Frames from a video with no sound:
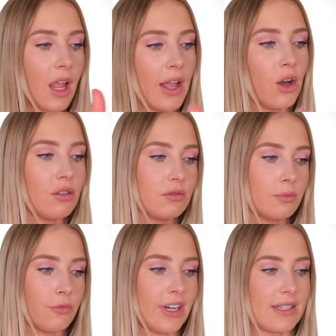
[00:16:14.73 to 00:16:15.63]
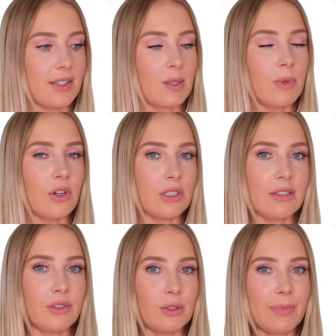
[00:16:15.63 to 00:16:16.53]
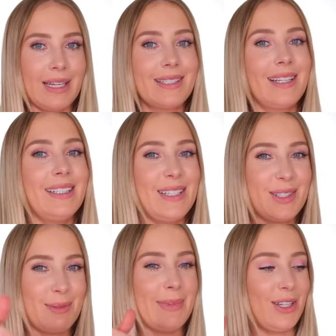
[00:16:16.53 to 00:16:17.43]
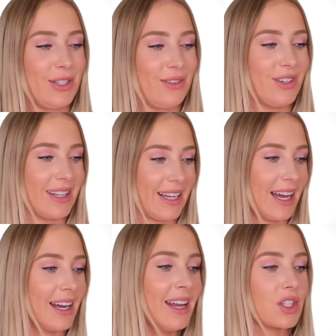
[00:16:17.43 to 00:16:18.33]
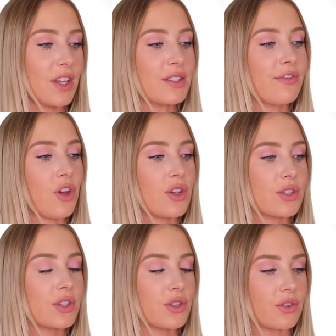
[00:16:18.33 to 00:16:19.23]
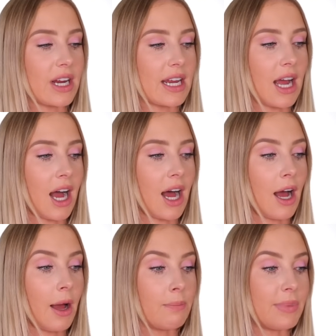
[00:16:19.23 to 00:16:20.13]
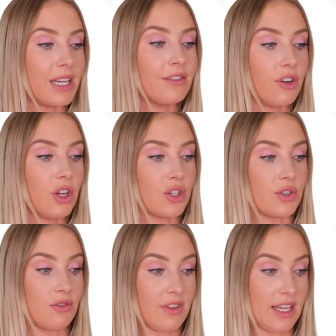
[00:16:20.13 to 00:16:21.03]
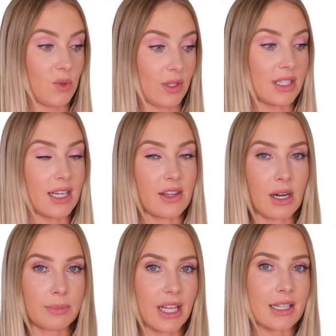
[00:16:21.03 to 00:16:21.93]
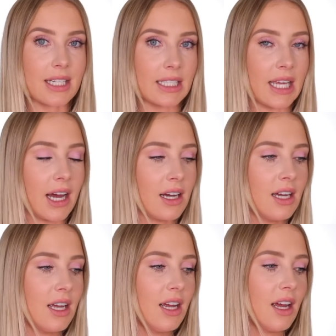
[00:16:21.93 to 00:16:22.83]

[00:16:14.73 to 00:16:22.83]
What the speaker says: I got Reese's spirit level and basically just measured everything out. So these first three are bigger versions of these ones here that I'm planting now.